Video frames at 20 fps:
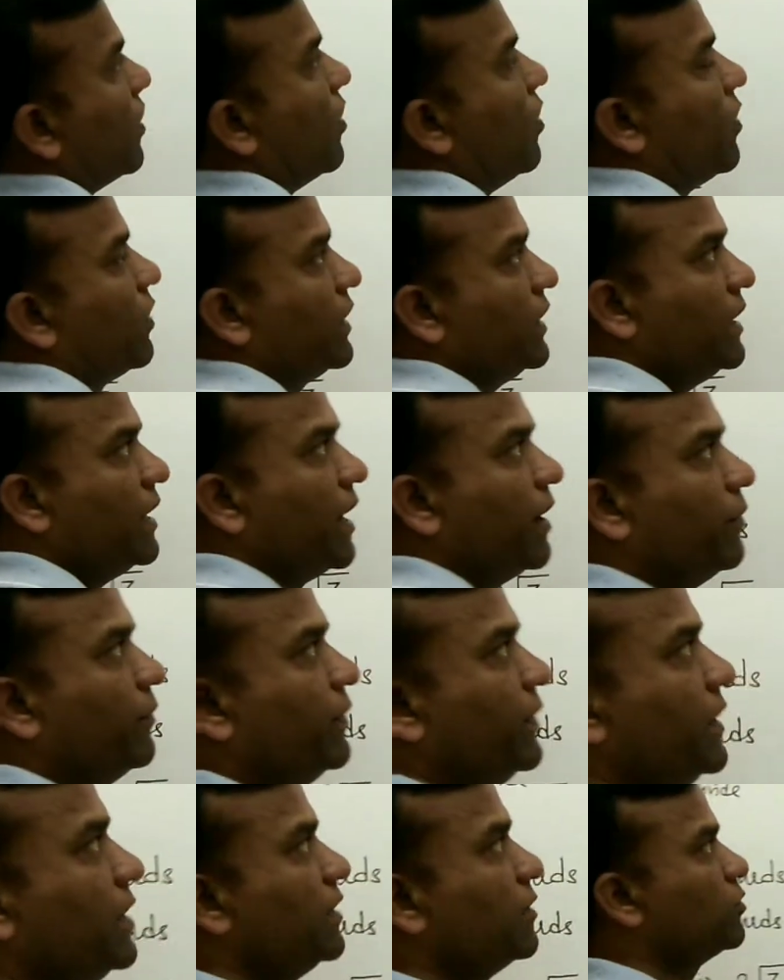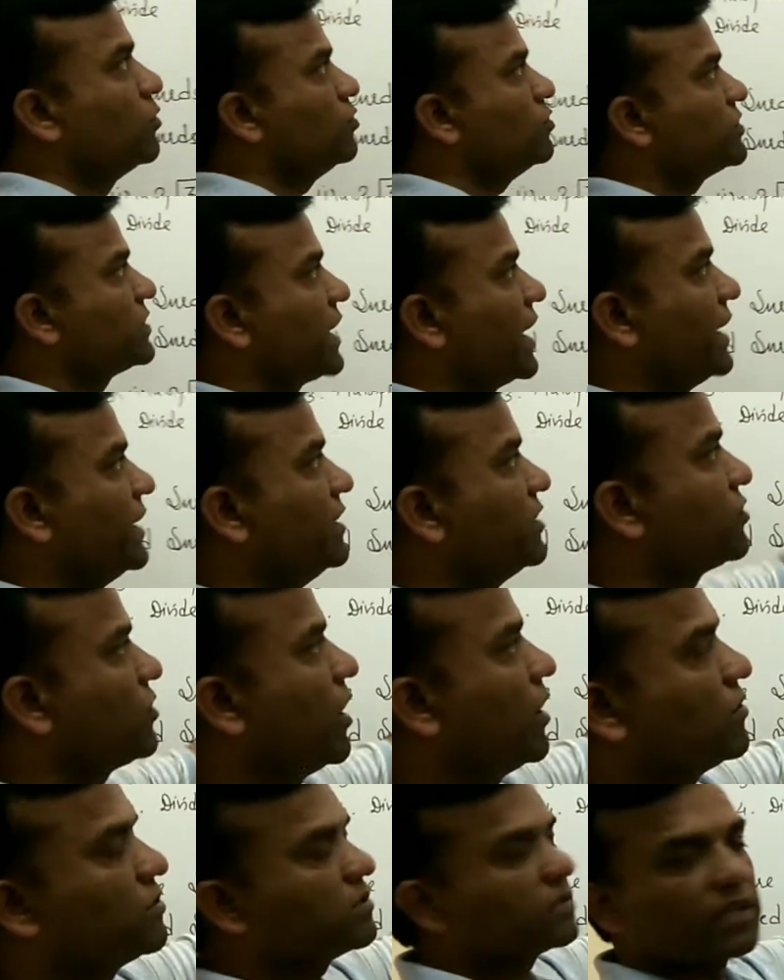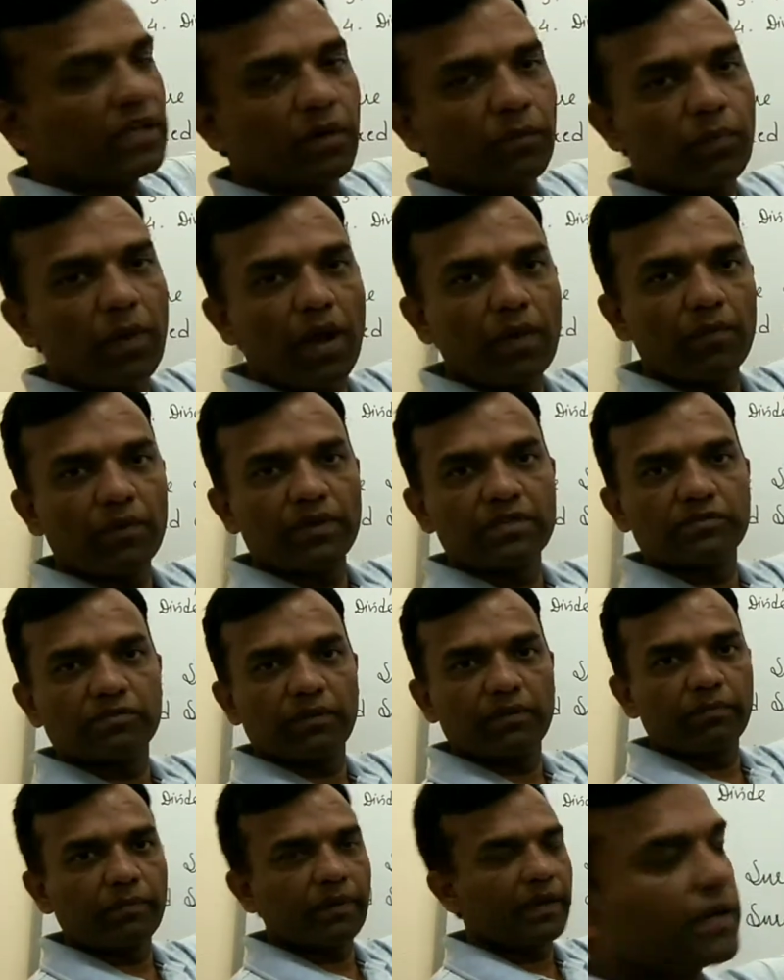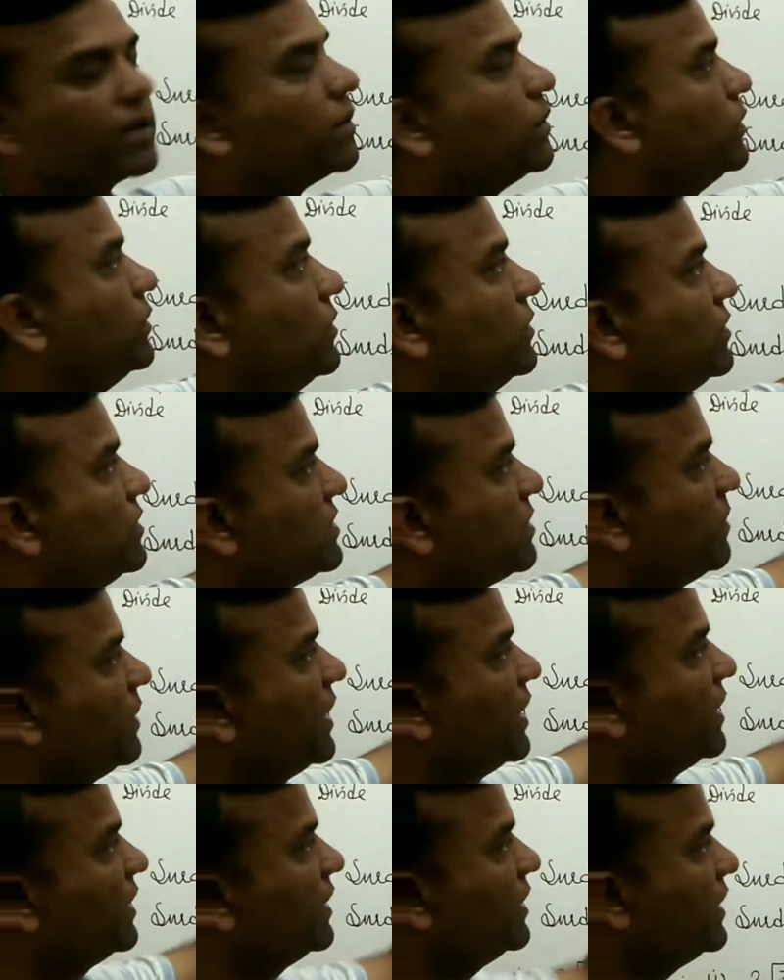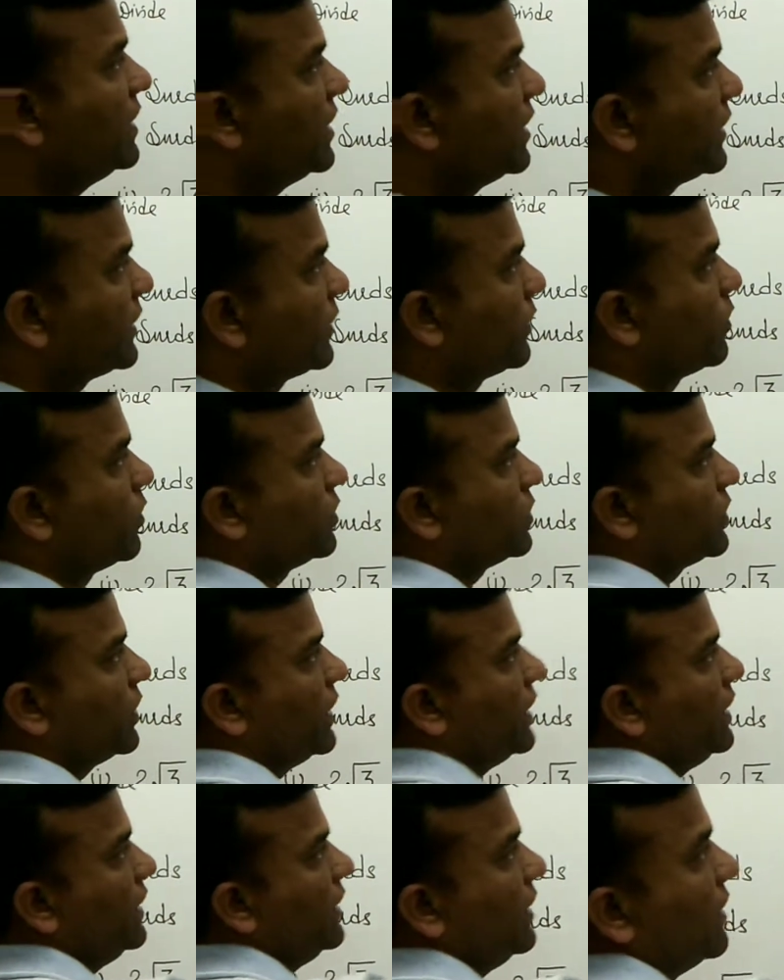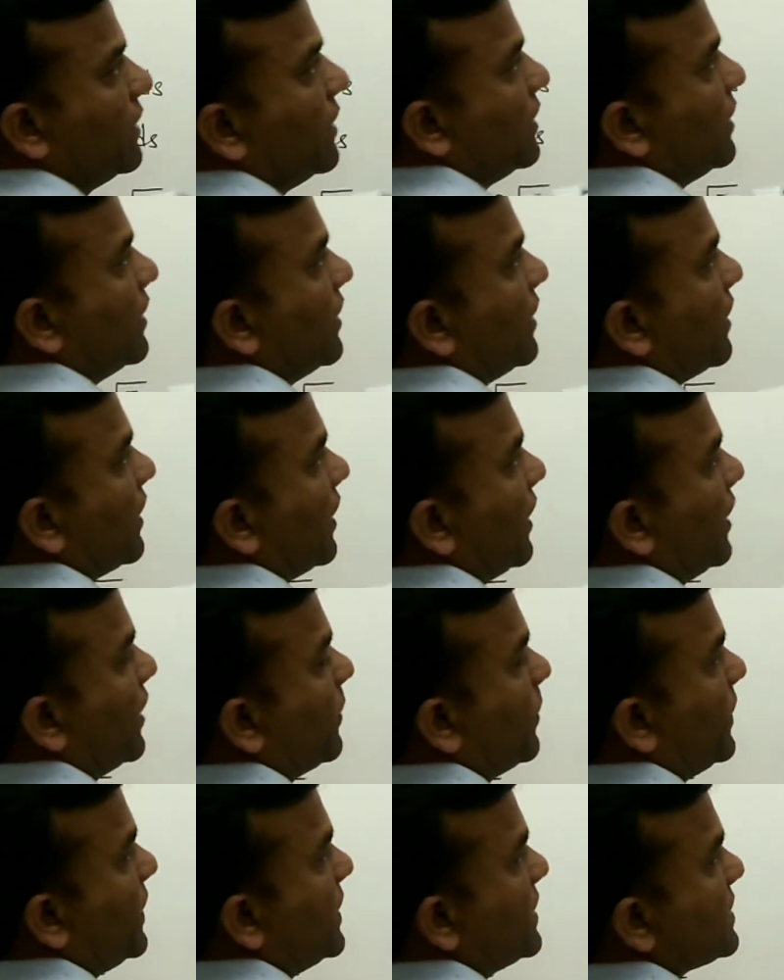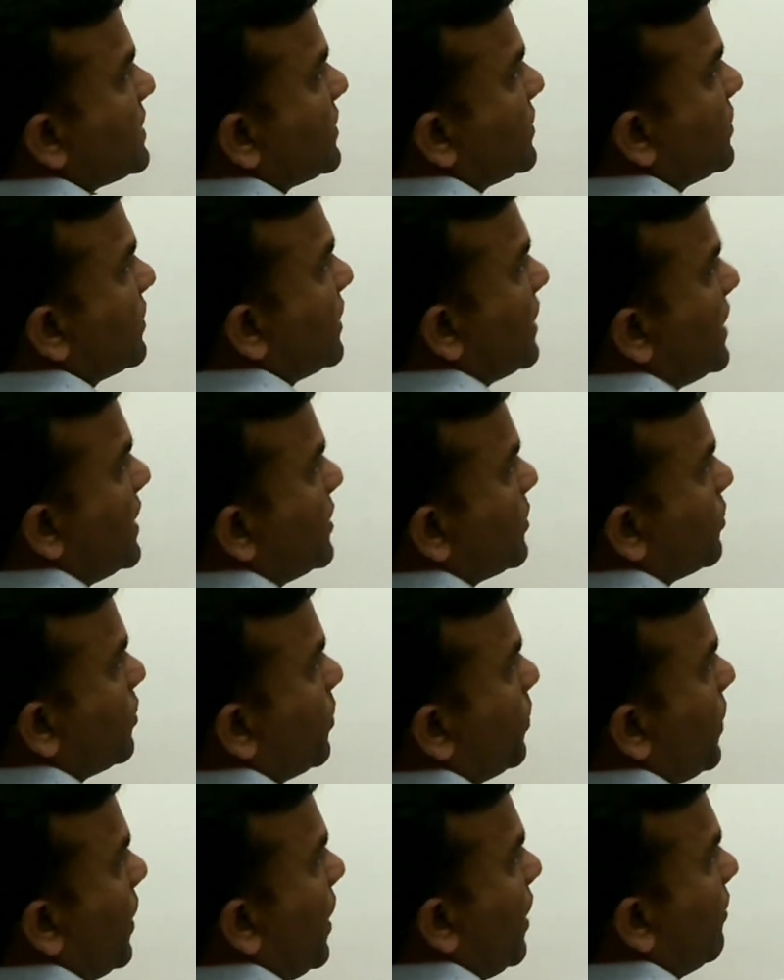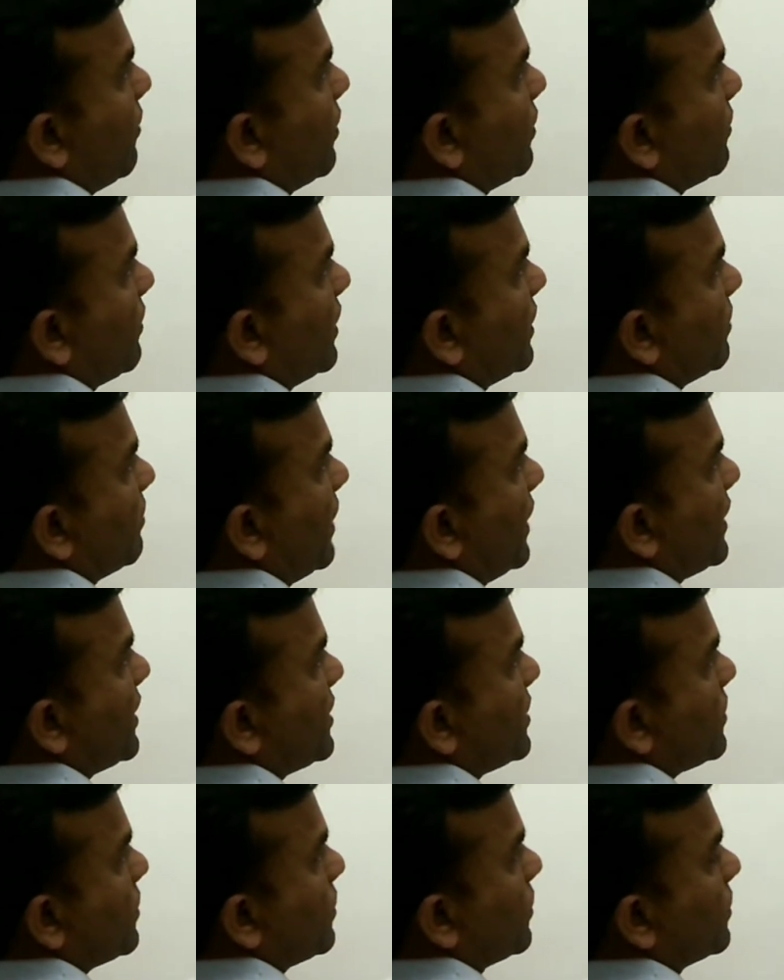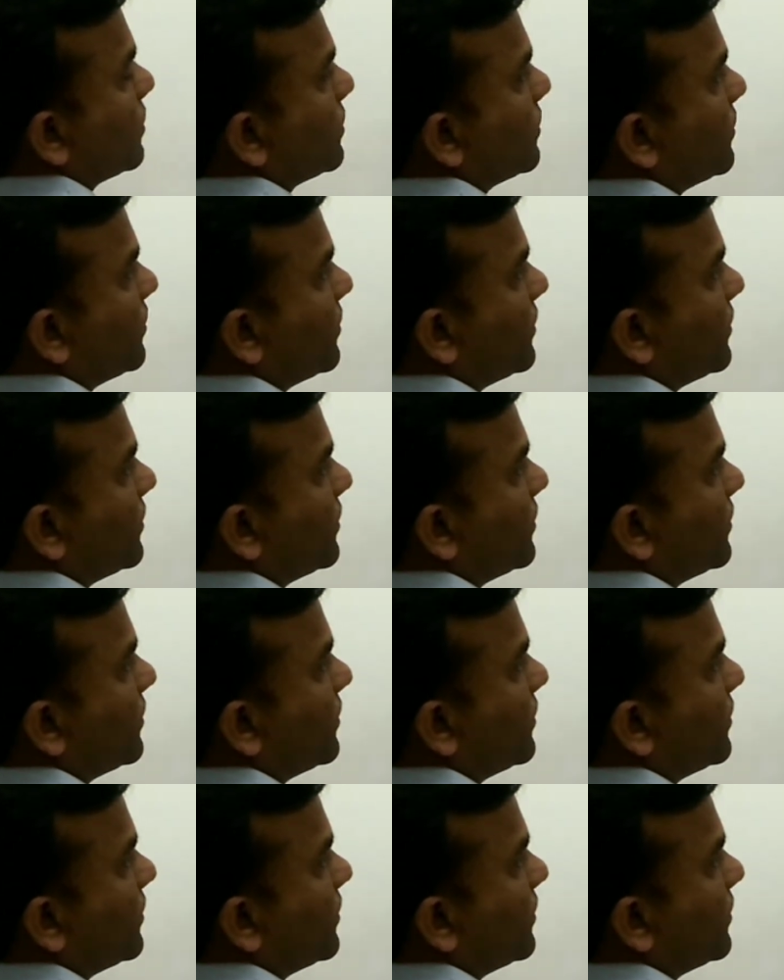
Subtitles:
Okay, every root sign shows their power is 1 by 2. Similarly here root 3, it means 3 to the power 1 by 2.